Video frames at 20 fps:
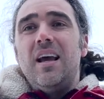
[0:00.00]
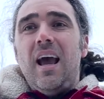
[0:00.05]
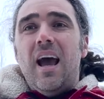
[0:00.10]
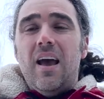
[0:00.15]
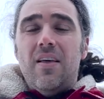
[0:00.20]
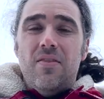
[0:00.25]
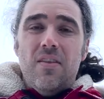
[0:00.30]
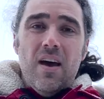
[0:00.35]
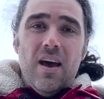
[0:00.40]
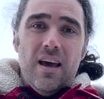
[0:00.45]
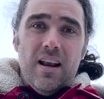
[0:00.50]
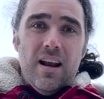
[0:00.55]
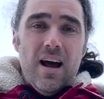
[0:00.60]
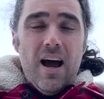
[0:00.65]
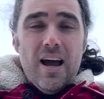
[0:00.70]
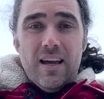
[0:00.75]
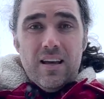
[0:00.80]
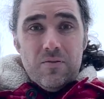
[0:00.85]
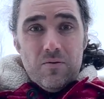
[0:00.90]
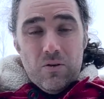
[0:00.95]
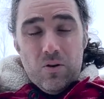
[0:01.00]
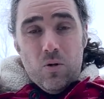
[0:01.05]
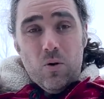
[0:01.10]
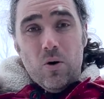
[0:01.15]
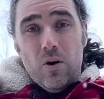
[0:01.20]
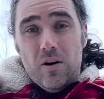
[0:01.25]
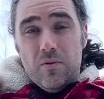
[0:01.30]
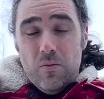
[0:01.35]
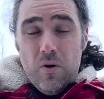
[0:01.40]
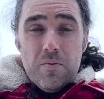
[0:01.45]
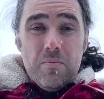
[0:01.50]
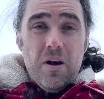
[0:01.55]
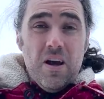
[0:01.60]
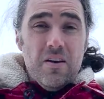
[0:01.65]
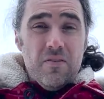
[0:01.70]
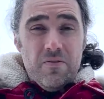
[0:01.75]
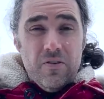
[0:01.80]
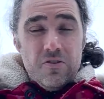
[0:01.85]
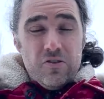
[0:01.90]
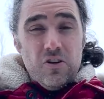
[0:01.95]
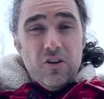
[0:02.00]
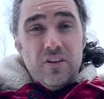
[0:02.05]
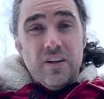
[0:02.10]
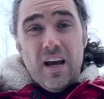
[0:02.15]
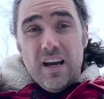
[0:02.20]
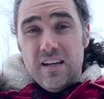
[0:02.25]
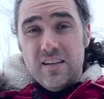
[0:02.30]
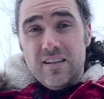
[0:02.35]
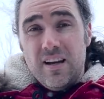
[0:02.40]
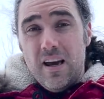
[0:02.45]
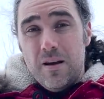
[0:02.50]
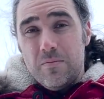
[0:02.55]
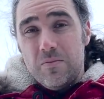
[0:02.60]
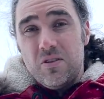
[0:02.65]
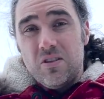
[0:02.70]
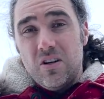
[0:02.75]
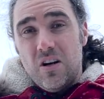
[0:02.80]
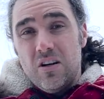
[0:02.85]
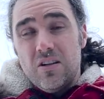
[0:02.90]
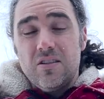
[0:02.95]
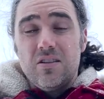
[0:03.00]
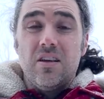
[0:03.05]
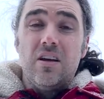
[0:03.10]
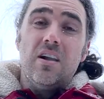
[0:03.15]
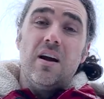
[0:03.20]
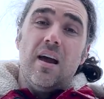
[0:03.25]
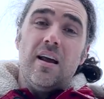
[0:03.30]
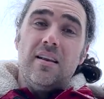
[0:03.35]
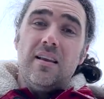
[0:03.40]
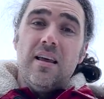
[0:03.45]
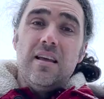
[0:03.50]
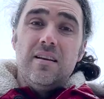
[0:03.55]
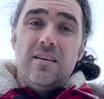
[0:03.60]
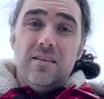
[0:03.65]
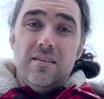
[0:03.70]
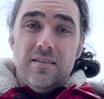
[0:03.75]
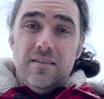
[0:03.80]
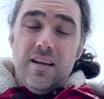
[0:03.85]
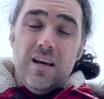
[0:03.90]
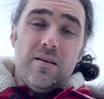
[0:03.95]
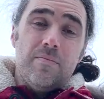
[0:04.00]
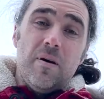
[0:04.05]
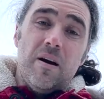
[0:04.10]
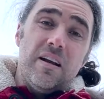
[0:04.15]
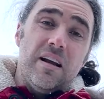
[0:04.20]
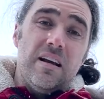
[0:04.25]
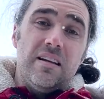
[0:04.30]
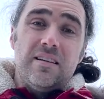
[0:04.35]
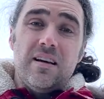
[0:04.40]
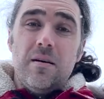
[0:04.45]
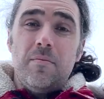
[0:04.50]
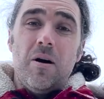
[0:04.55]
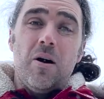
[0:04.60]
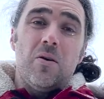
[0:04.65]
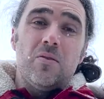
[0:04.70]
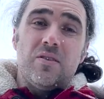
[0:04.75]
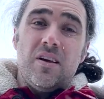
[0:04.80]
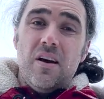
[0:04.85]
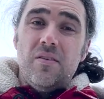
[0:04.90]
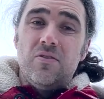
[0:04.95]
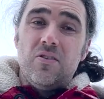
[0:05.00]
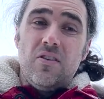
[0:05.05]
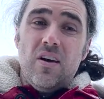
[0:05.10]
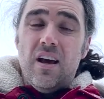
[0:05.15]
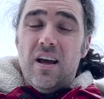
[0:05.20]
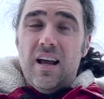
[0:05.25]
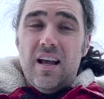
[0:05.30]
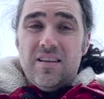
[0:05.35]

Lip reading: and then I can record when my official nighttime starts there, and then take my nighttime hours after that.